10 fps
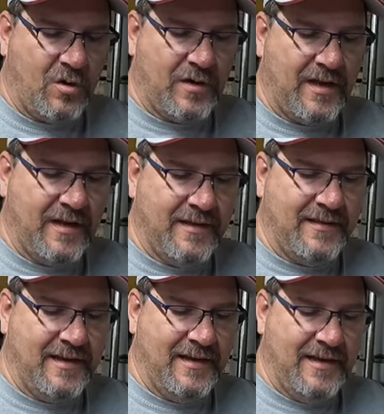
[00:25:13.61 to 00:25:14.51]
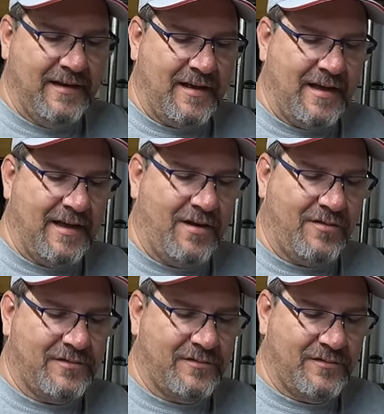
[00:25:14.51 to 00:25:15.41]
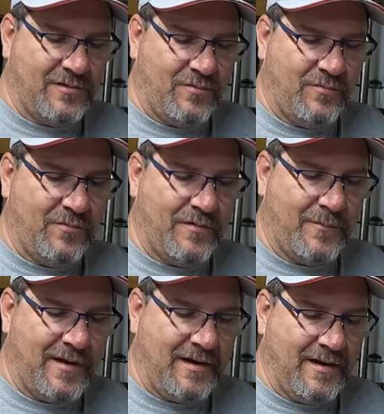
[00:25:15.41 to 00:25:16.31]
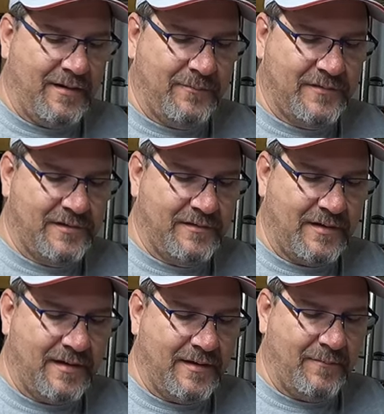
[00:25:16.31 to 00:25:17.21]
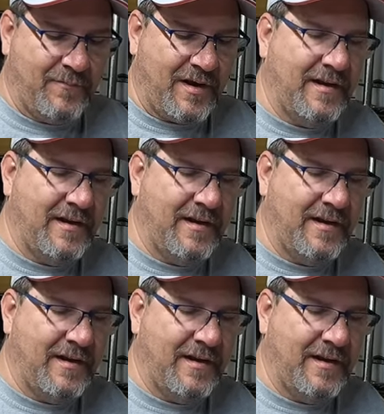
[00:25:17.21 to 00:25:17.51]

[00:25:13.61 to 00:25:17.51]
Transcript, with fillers: Okay, then I also sold one of my items, um,